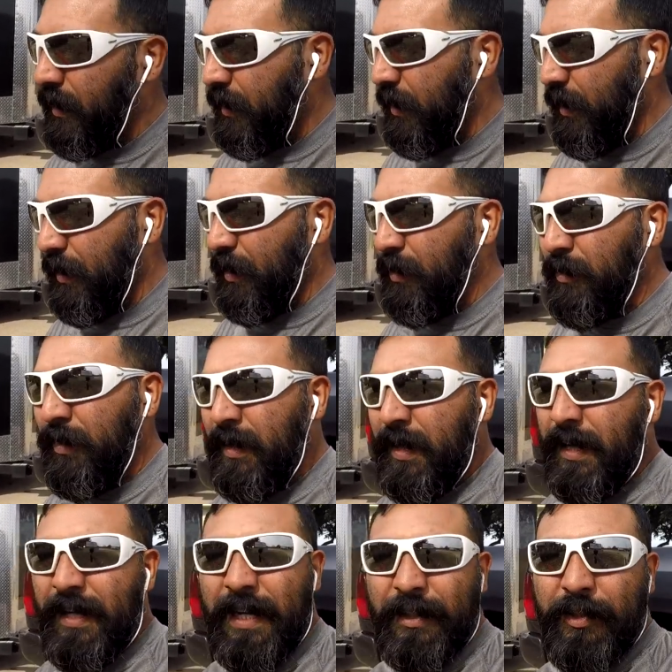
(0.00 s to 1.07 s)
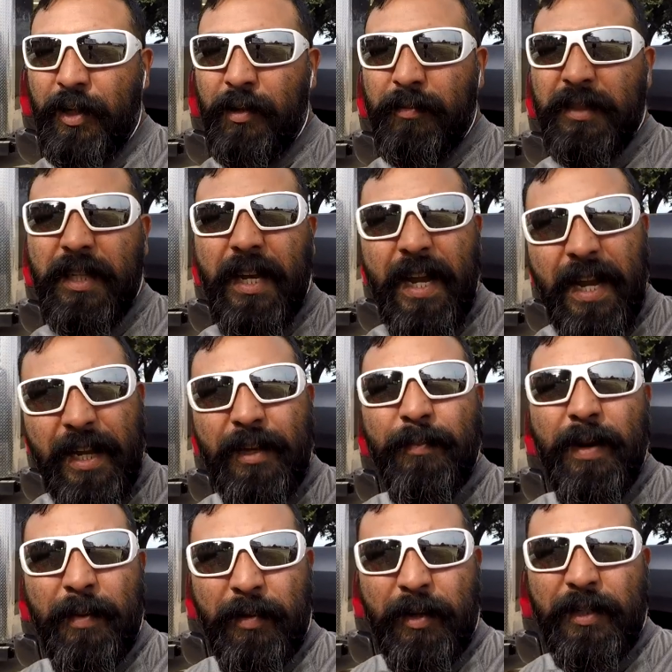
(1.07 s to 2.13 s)
You know, not telling him, like, hey,
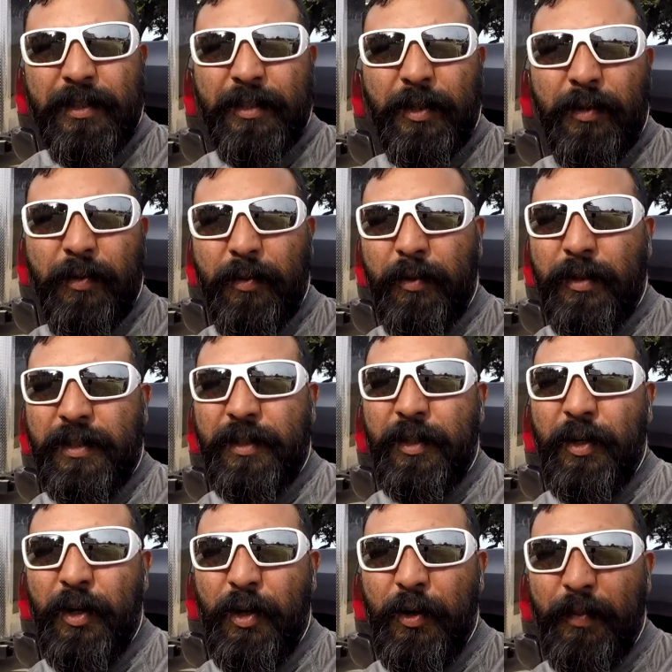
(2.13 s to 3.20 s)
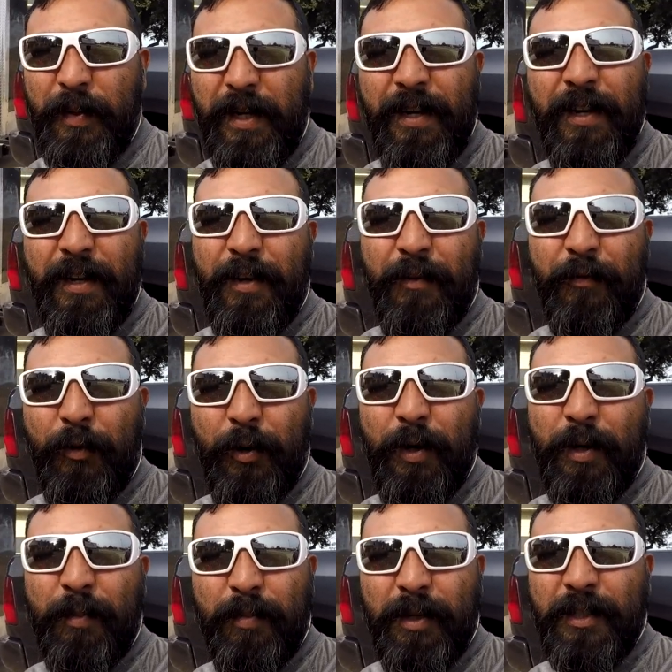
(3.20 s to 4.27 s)
remember you still you still owe me four
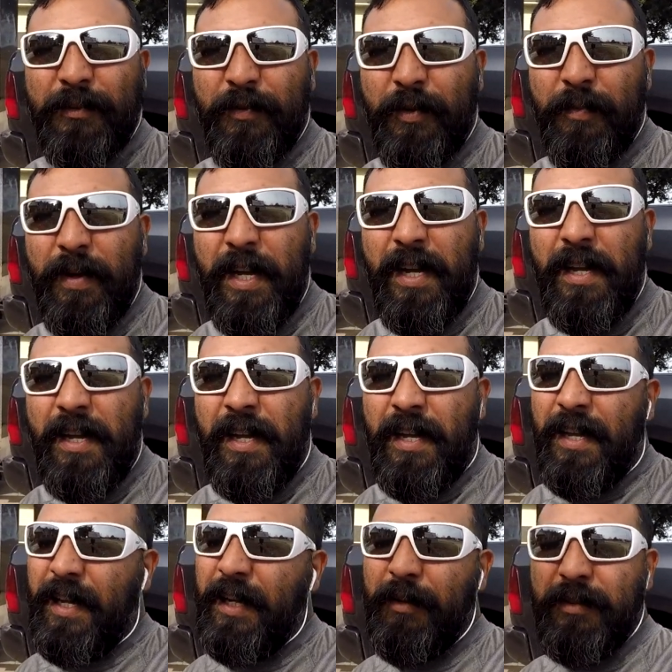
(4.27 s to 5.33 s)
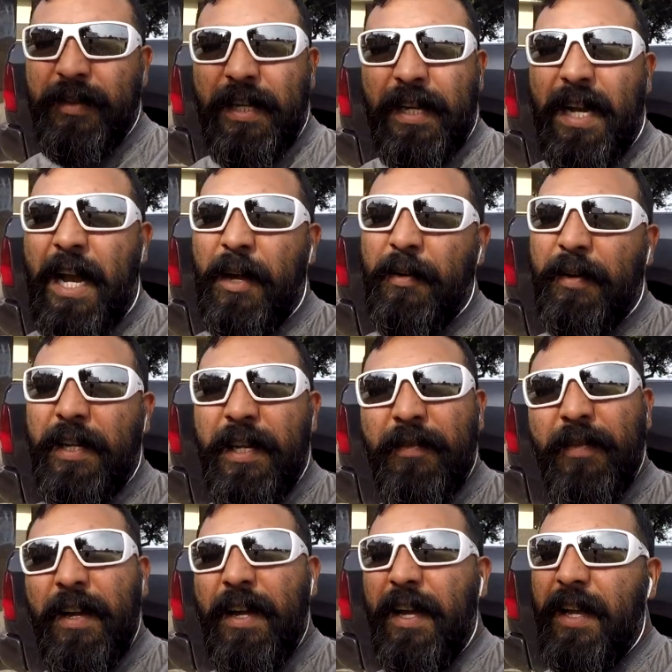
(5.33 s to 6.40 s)
hundred bucks for May. And he was like, I don't
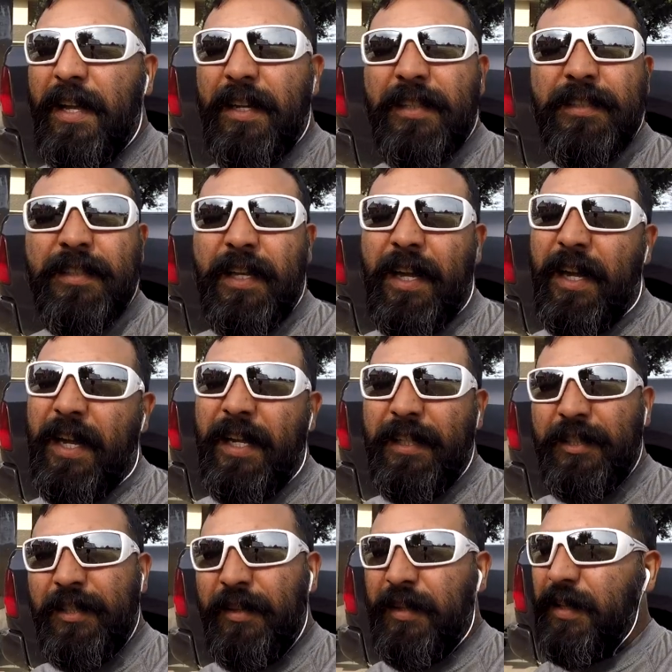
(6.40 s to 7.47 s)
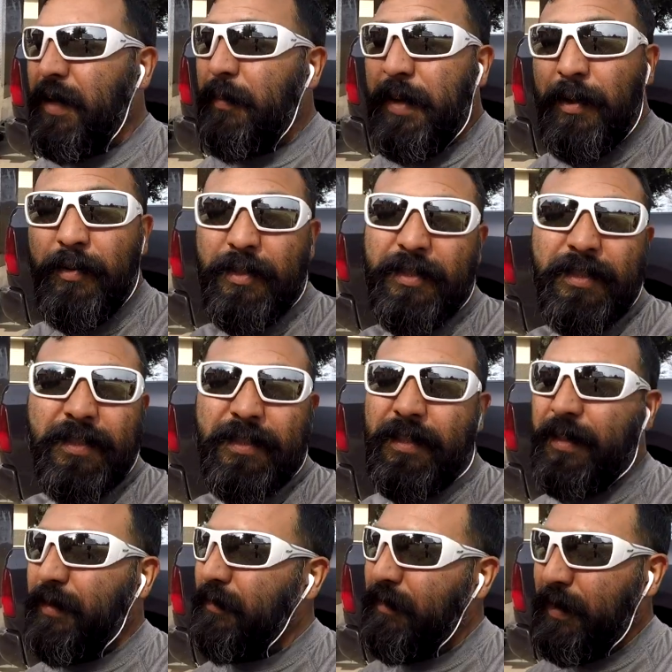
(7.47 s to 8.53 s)
give a S H. I mean, he was just,
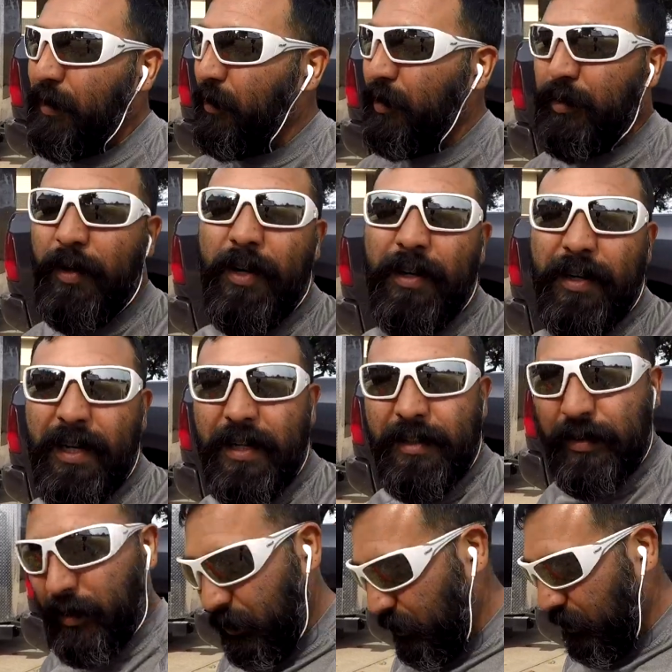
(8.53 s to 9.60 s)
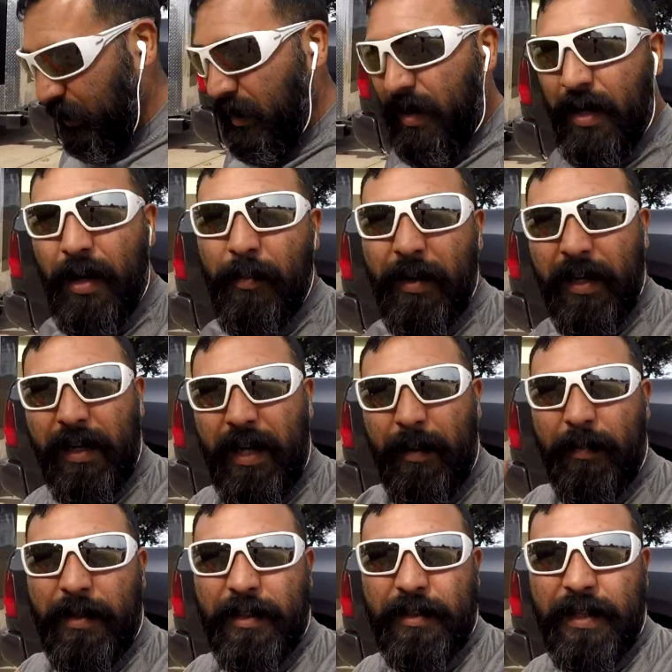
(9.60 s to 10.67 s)
he was wrong, guys. So I'm gonna
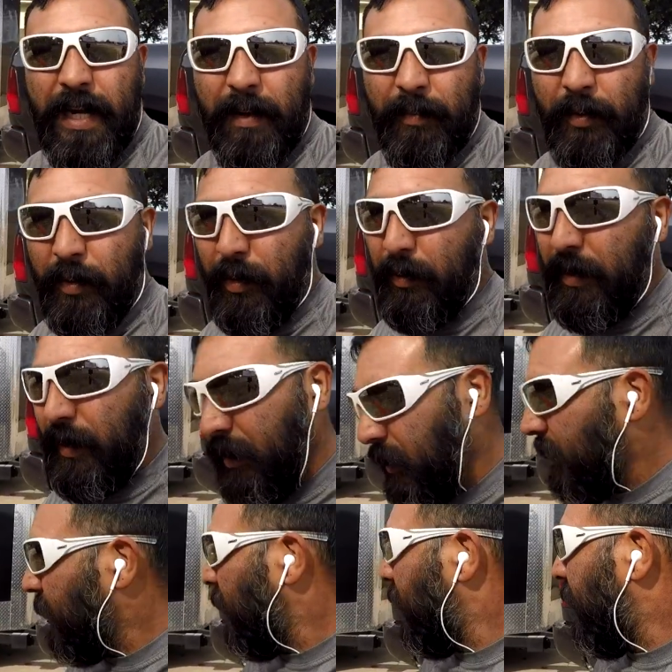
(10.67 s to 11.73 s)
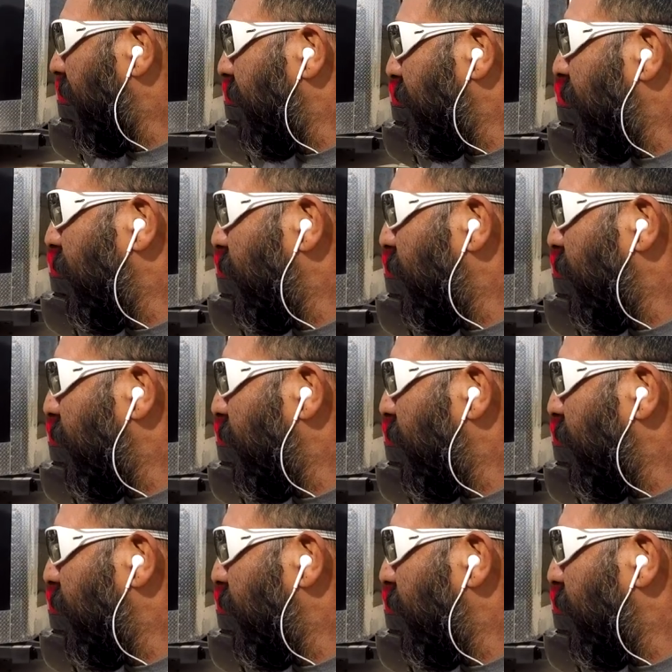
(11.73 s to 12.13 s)
keep this camera rolling. Got my